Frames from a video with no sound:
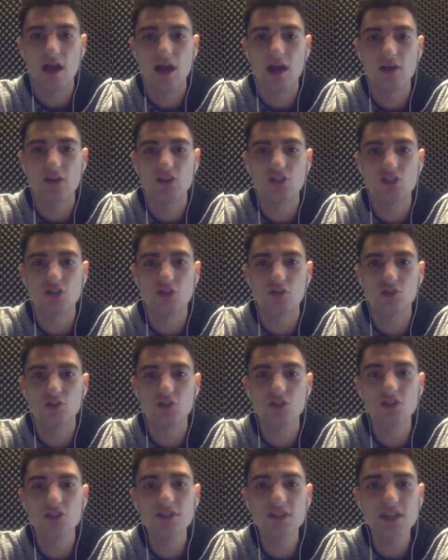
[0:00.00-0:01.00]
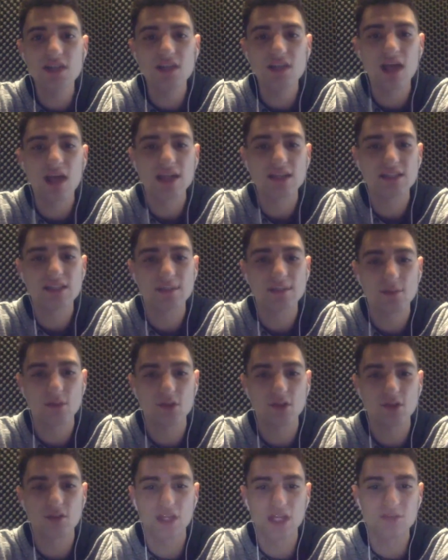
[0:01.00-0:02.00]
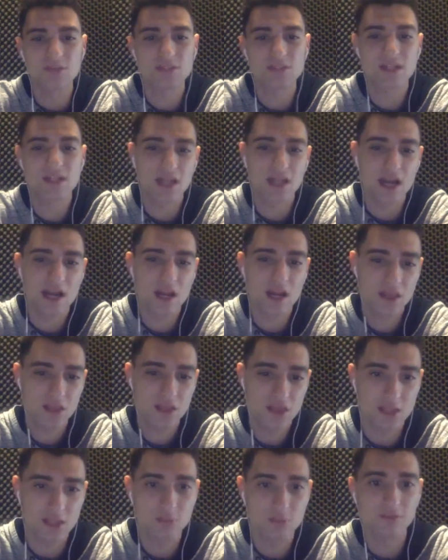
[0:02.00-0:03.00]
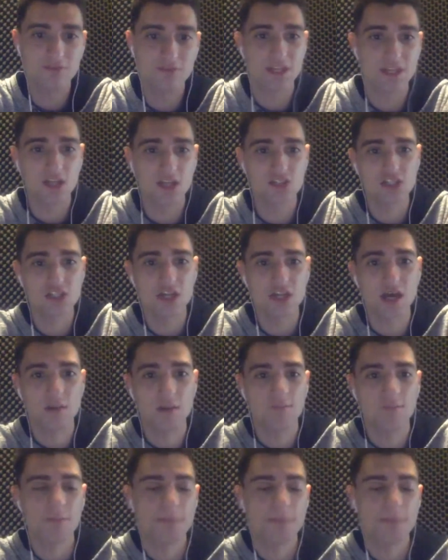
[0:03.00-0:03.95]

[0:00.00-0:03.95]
So you see a lot of similar themes and a lot of the things we've touched on.